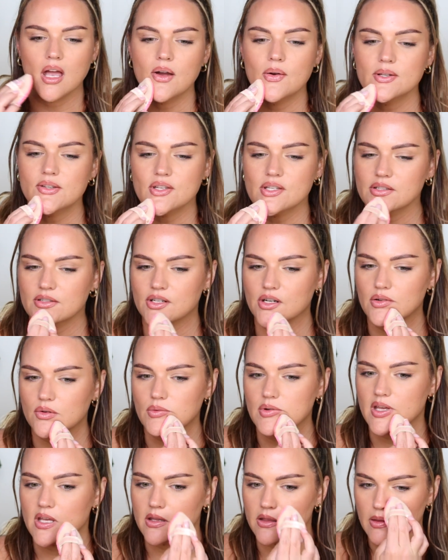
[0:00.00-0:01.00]
I would just start
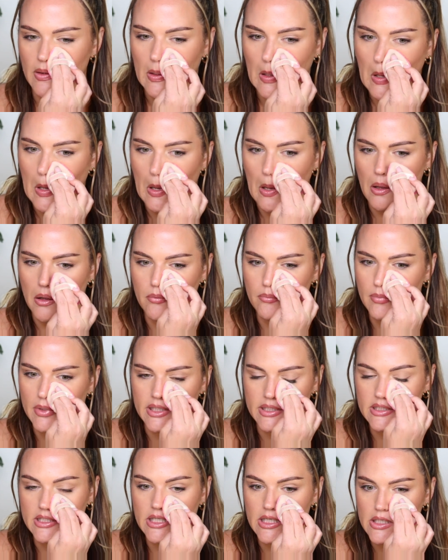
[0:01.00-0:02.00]
with
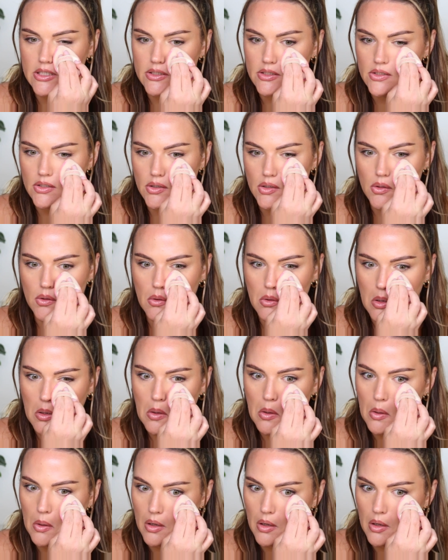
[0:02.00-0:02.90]
my T-zone